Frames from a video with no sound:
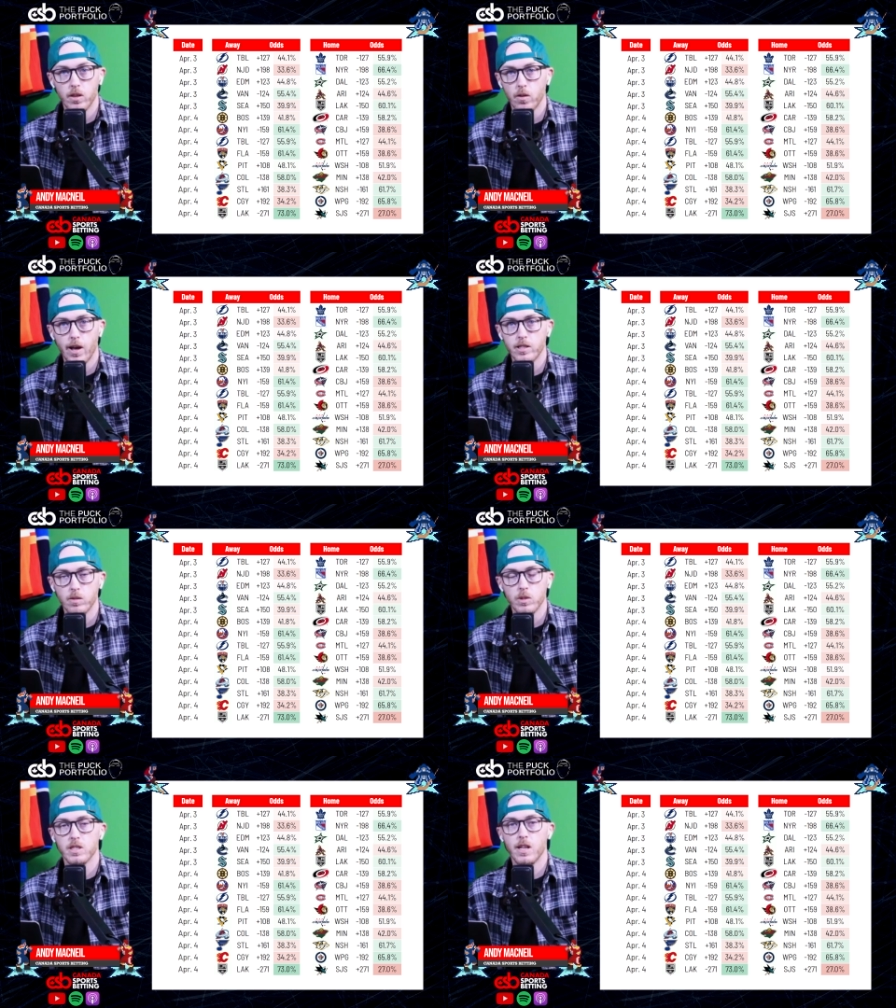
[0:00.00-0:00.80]

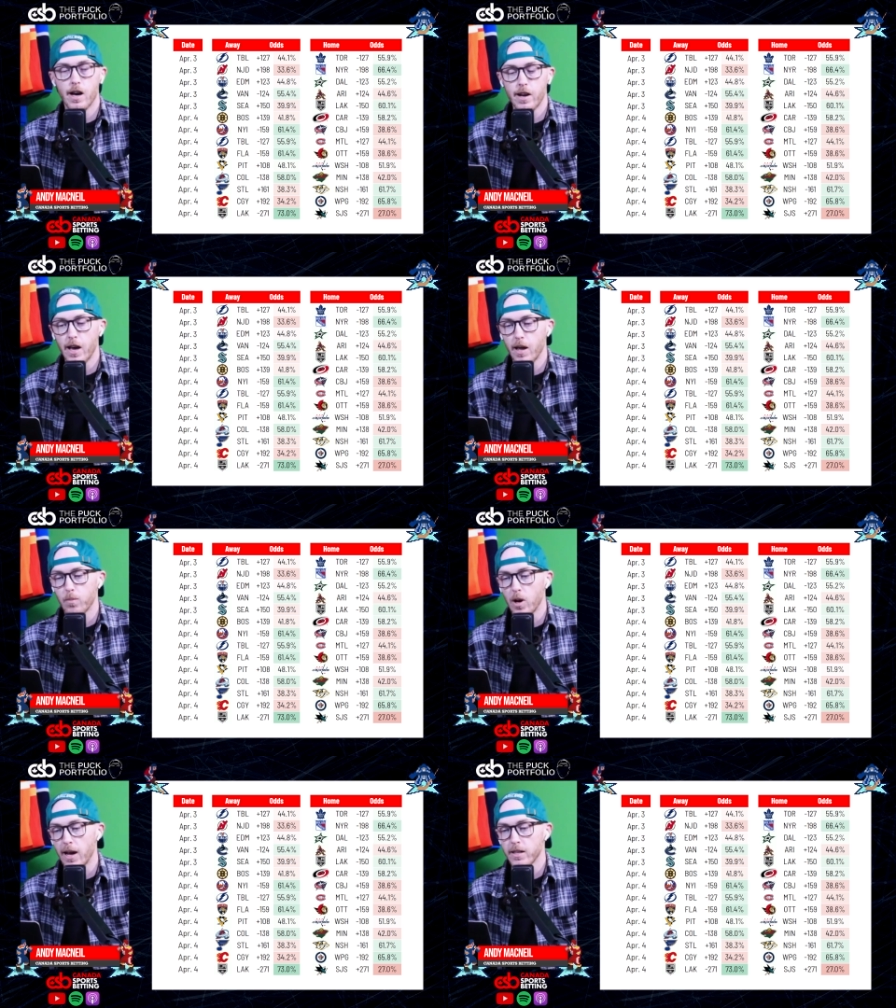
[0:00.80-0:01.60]
Johansson was not at
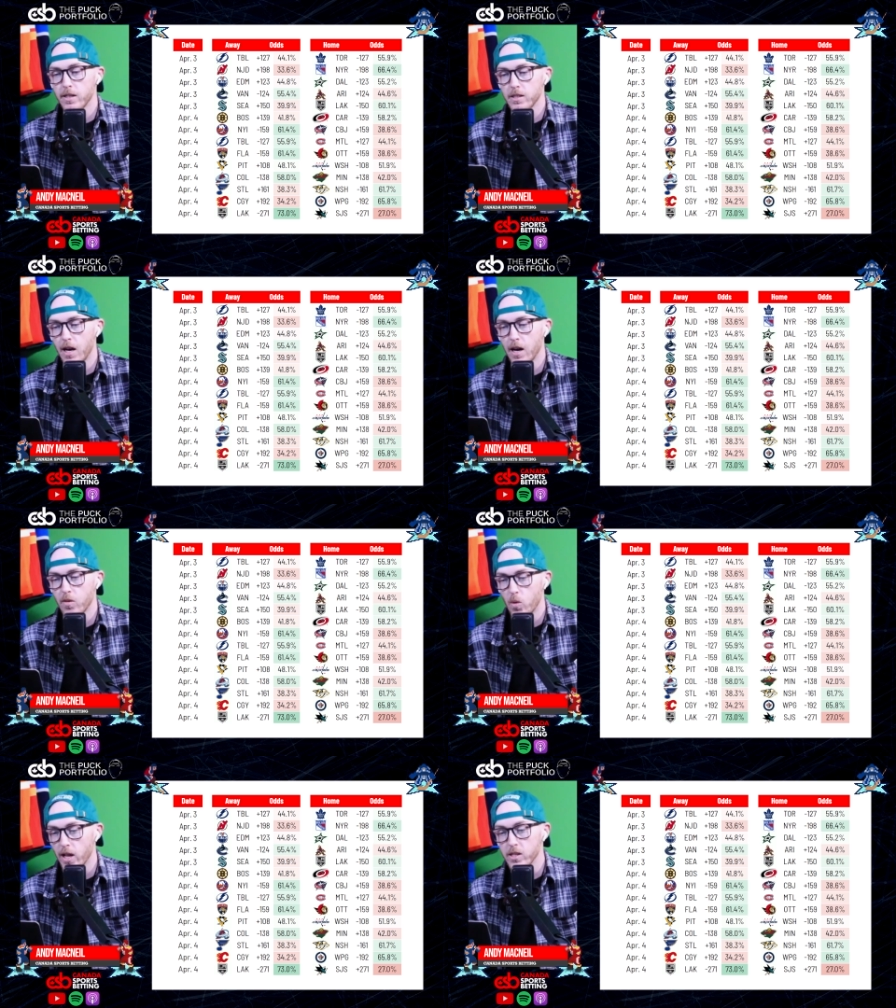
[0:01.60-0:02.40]
practice on
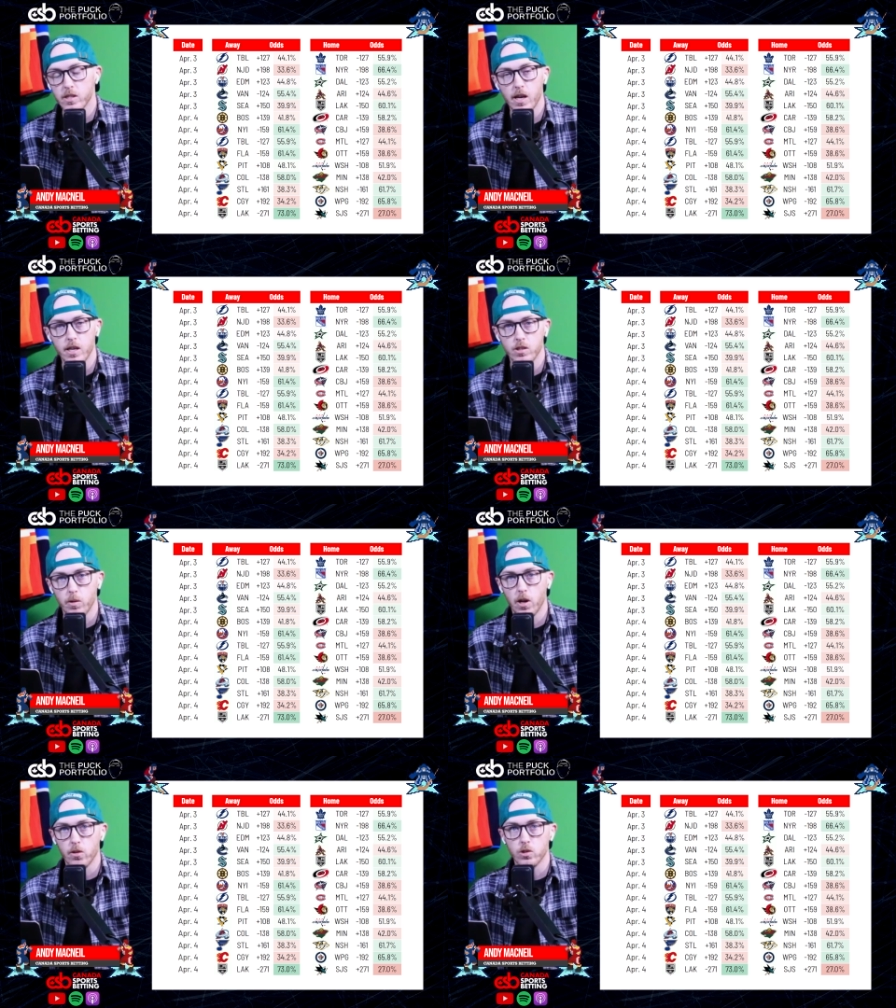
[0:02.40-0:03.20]
Wednesday, so
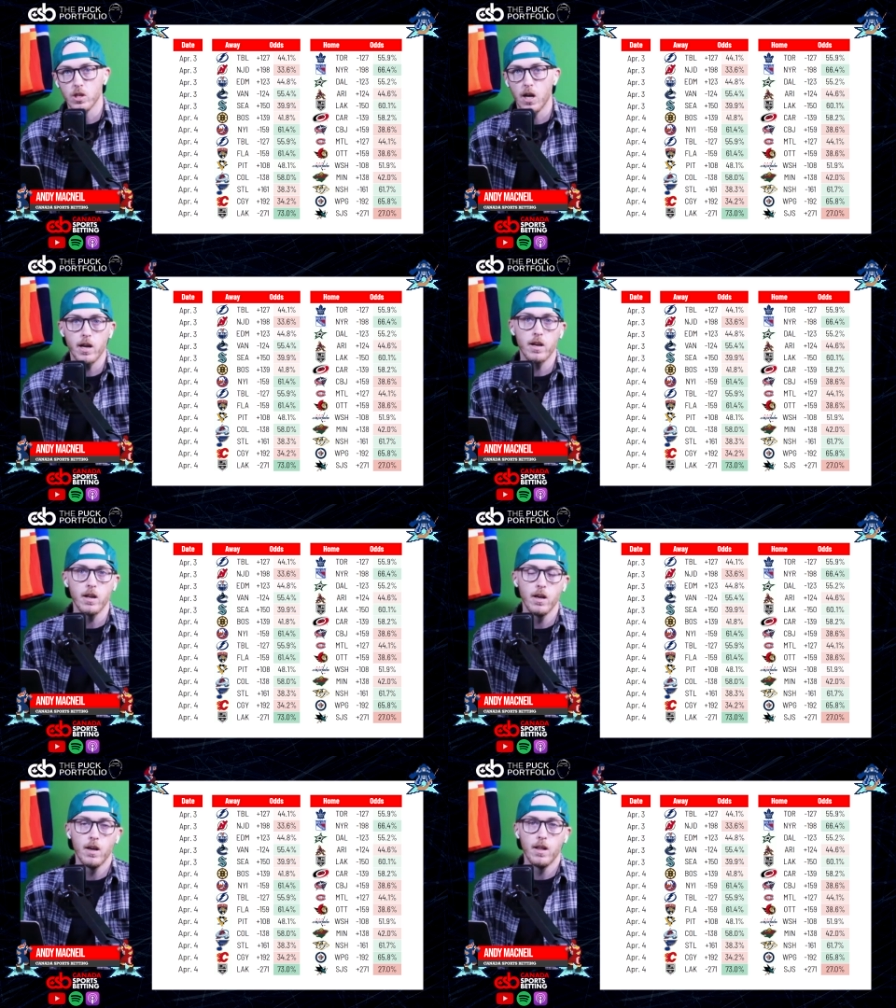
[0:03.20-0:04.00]
another sign
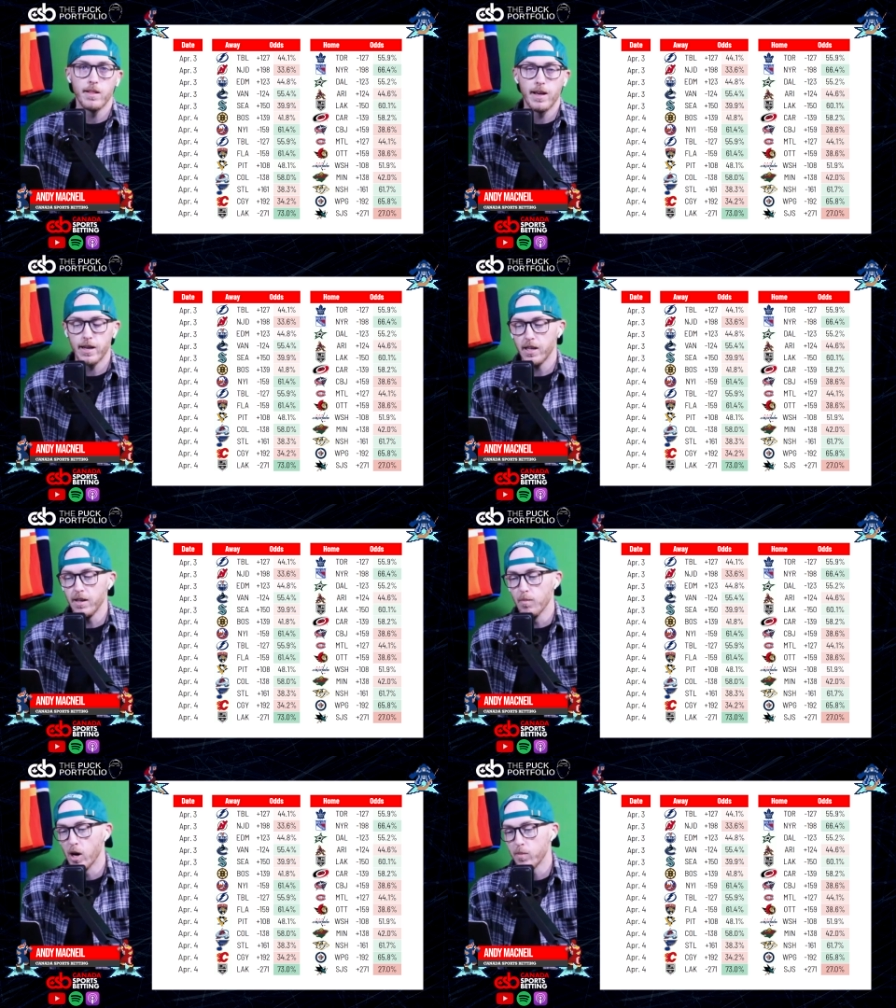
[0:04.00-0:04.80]
that he
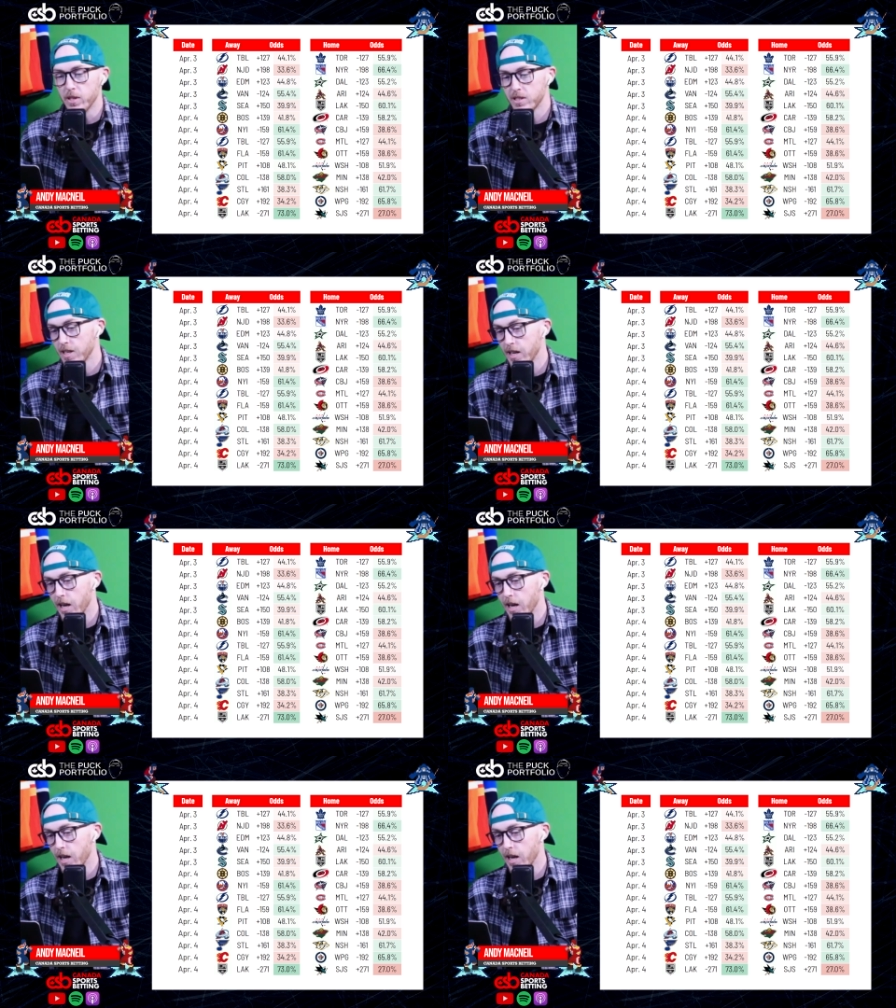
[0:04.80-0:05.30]
might be sitting